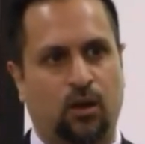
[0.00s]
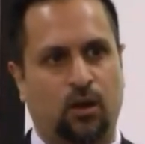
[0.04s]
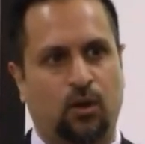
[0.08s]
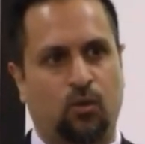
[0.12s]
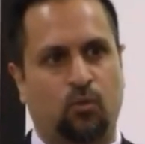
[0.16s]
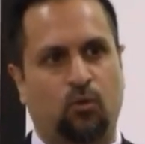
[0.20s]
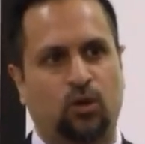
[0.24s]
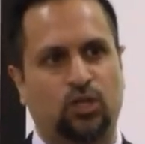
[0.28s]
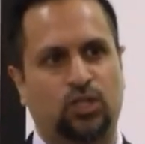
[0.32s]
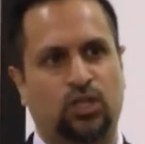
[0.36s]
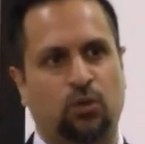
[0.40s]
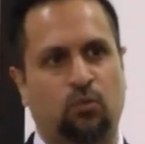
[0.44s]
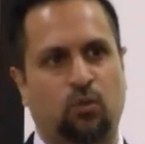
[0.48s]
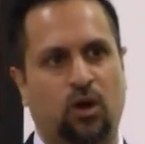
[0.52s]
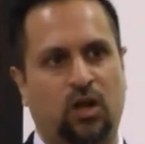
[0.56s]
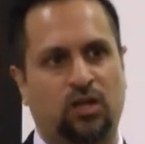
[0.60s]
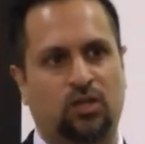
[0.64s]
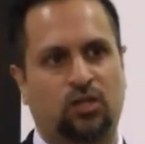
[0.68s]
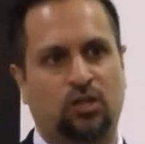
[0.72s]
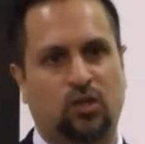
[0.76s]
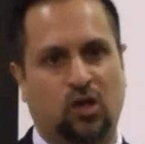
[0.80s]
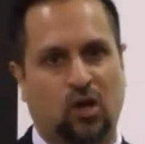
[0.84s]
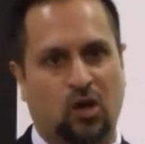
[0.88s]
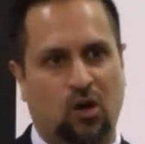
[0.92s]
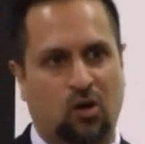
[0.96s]
where she wanted
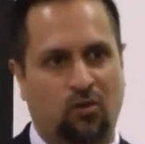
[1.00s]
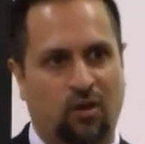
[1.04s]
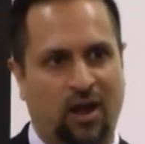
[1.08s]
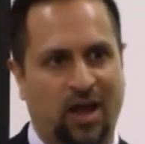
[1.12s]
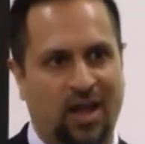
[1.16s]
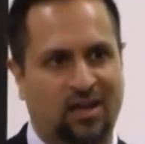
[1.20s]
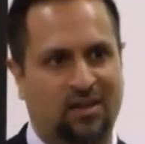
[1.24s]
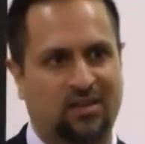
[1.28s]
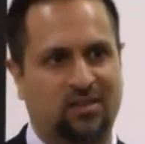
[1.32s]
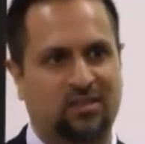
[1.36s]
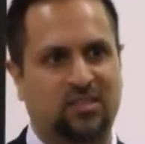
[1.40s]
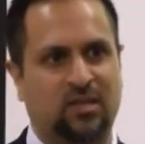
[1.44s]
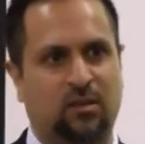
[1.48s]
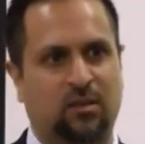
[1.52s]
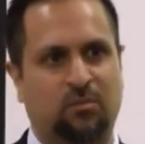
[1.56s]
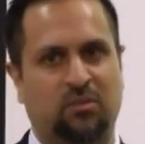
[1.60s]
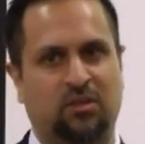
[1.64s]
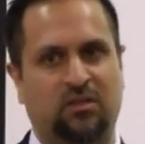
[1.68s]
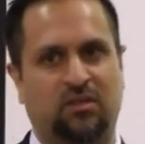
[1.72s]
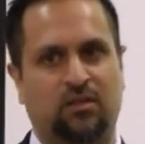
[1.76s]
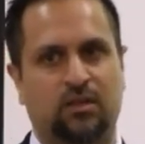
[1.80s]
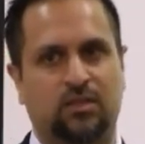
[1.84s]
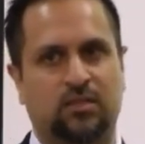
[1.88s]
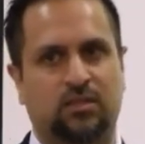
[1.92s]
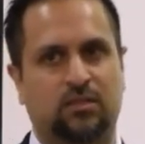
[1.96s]
to correct some of
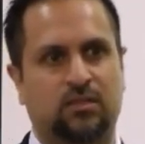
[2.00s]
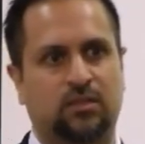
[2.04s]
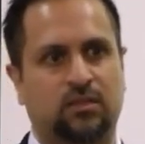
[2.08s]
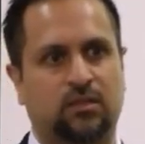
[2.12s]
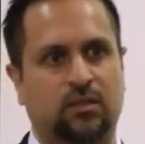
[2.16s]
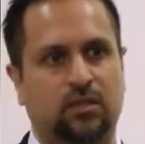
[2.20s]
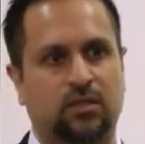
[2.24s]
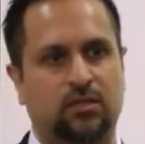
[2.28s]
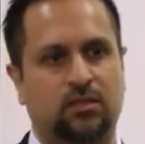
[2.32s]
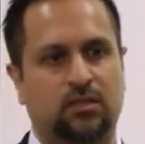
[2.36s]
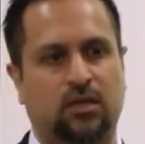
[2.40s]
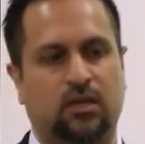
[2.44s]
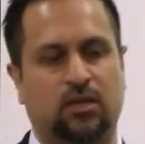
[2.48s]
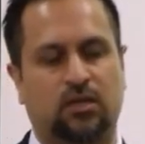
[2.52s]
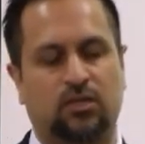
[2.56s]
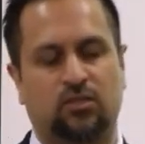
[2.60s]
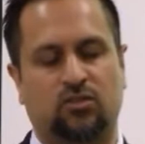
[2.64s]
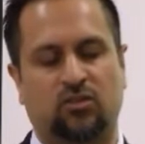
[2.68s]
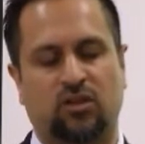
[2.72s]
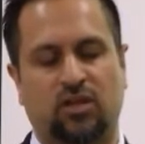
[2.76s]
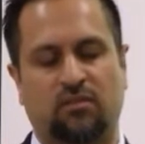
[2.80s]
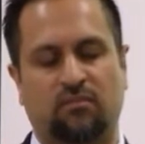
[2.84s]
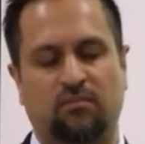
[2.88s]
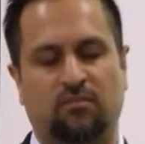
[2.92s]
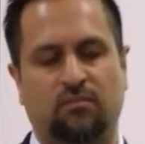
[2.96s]
this, these
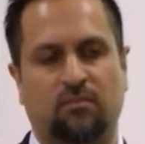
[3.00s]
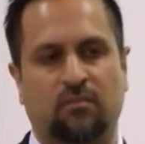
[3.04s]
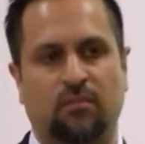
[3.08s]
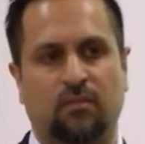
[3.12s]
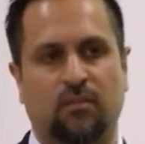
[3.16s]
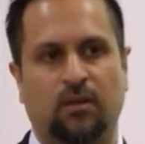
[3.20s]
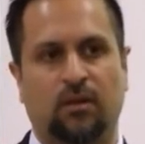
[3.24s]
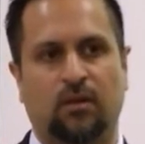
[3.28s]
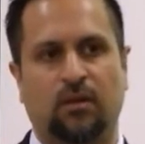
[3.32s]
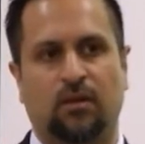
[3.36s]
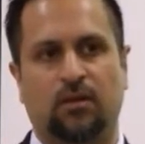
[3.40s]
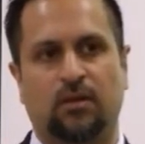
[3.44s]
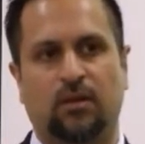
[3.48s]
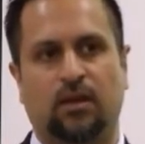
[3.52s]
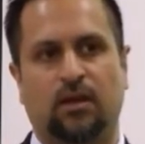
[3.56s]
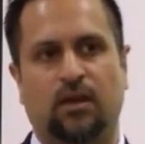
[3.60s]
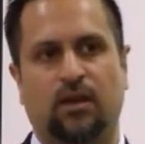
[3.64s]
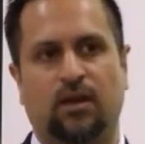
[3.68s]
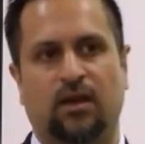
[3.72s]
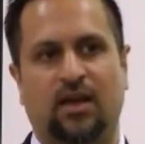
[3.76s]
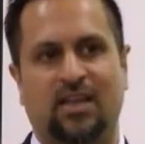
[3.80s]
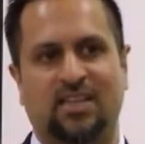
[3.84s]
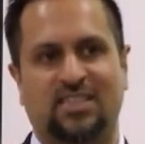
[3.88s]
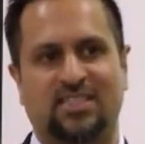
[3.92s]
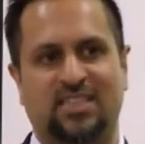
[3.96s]
extreme
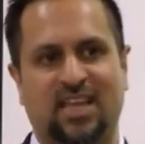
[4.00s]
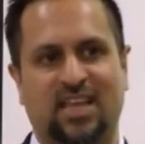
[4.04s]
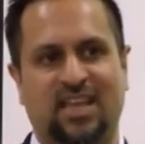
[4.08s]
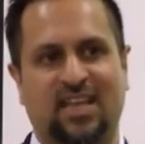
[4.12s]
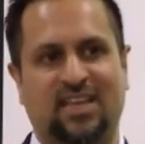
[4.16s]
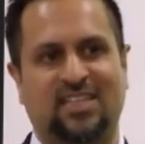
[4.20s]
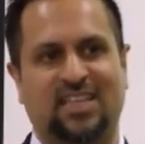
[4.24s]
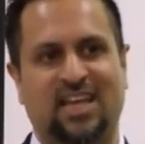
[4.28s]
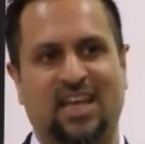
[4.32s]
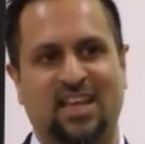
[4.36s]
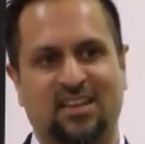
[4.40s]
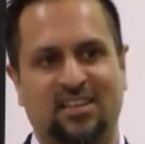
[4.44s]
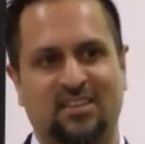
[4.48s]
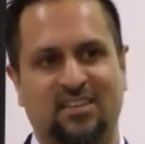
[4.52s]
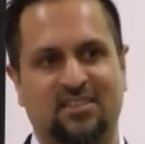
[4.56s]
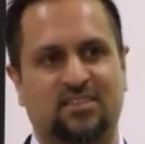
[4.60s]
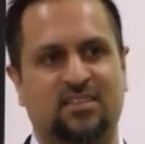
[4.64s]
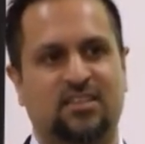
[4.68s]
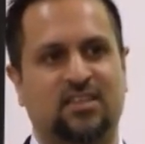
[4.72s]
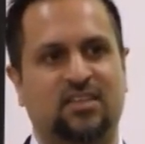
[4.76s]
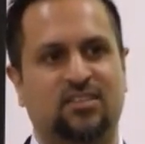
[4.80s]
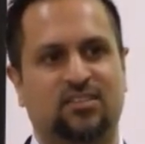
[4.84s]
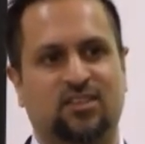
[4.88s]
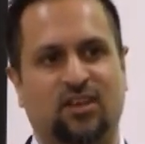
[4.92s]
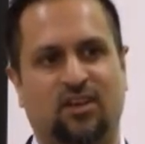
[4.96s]
uh, ascetic
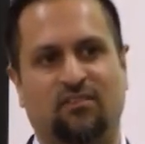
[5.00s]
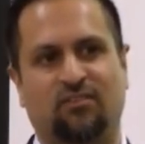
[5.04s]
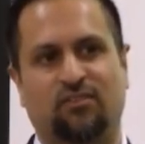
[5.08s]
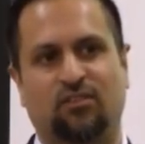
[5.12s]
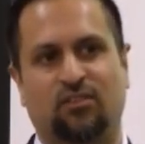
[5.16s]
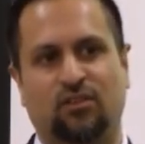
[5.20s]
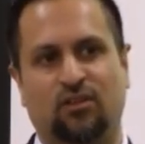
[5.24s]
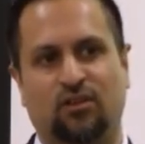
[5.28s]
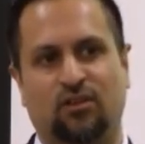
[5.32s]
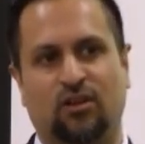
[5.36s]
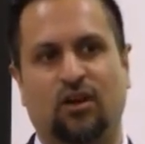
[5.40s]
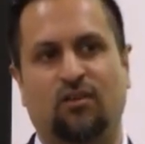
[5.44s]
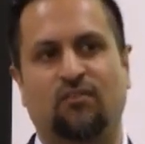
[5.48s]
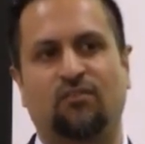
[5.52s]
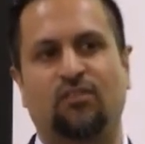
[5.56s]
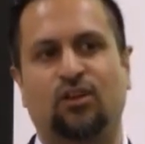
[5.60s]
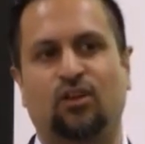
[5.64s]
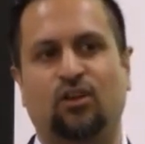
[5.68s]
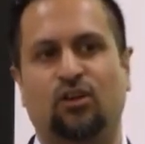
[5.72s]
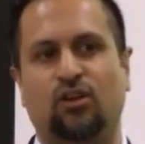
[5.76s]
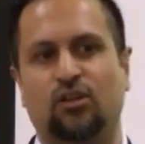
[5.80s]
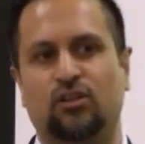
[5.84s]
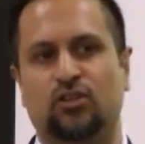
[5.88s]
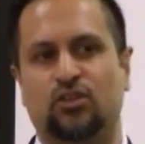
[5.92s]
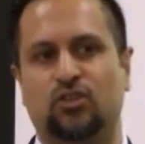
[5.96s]
tendencies of the, of the
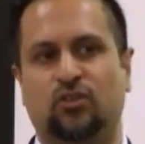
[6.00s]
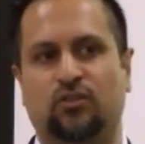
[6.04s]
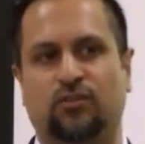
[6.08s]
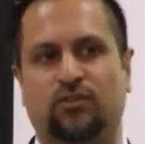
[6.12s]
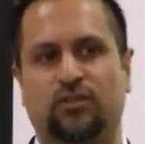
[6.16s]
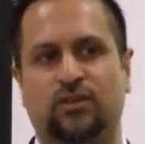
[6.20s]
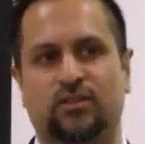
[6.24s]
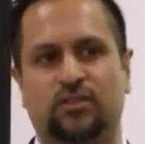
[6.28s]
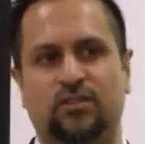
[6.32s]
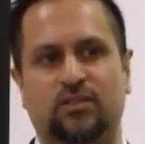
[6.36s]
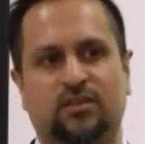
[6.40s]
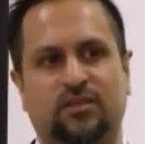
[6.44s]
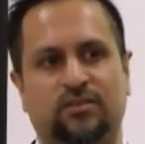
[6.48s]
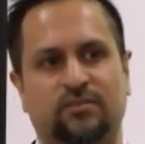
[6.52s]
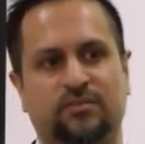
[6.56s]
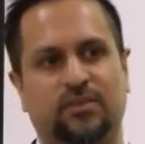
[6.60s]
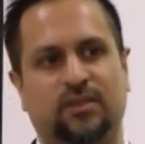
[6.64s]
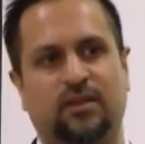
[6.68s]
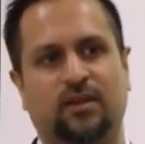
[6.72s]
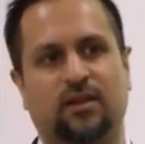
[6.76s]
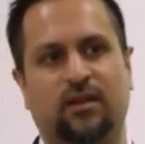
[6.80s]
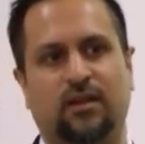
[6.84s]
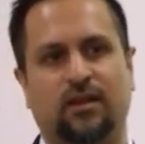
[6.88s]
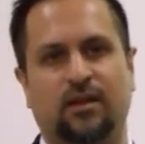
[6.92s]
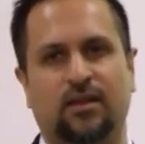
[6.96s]
early Sufis.
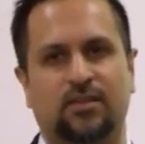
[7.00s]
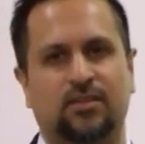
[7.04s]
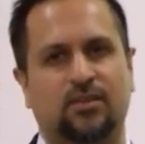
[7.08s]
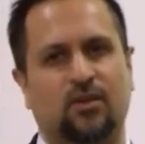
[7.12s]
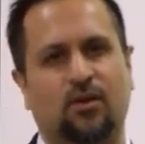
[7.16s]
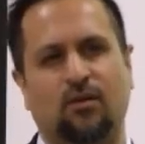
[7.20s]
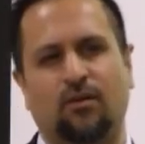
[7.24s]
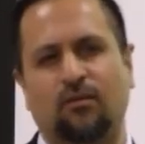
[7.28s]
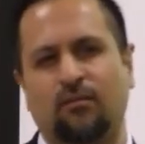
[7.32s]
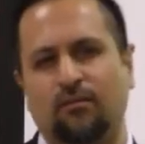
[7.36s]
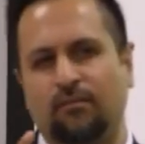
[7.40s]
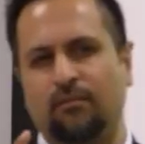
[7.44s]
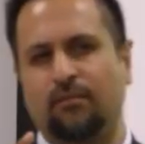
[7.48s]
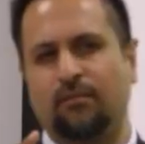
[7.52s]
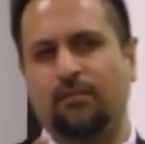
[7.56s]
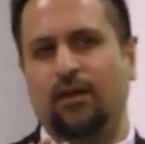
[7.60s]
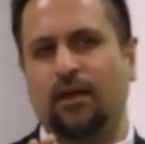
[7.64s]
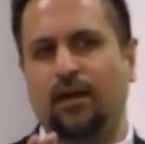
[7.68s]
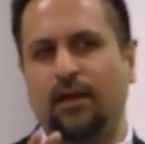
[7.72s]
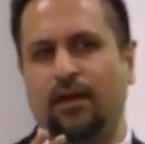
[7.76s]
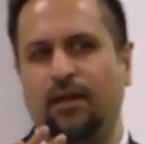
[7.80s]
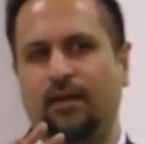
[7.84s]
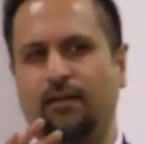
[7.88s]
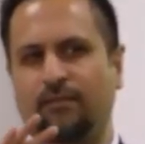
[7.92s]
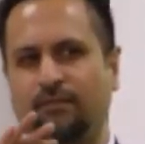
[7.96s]
So if